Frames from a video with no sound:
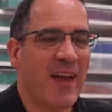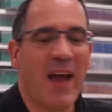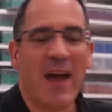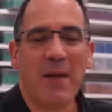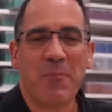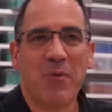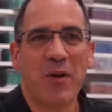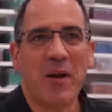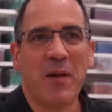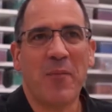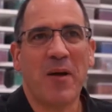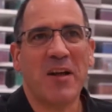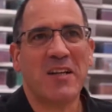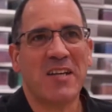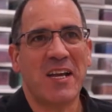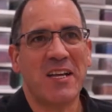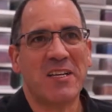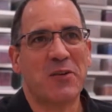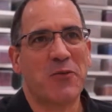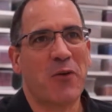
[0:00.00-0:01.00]
I pretty much
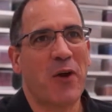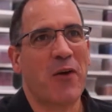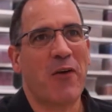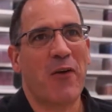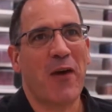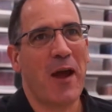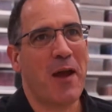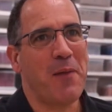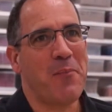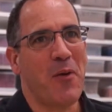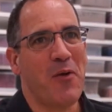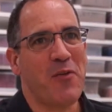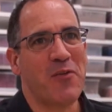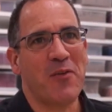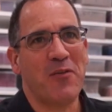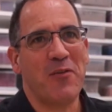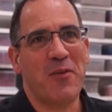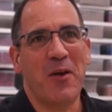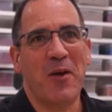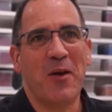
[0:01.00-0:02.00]
had to recreate most
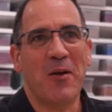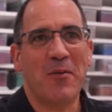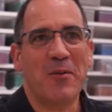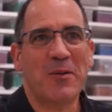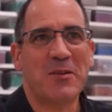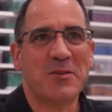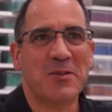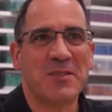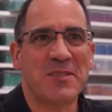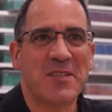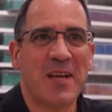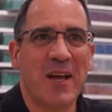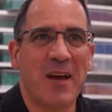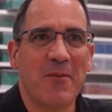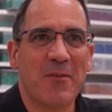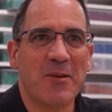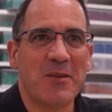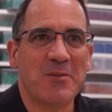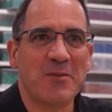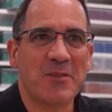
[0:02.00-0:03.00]
of her, which was
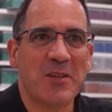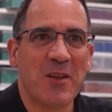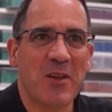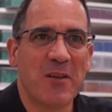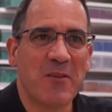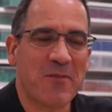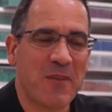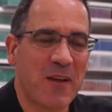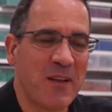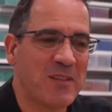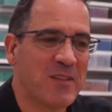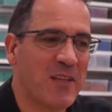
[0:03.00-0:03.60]
a lot of fun.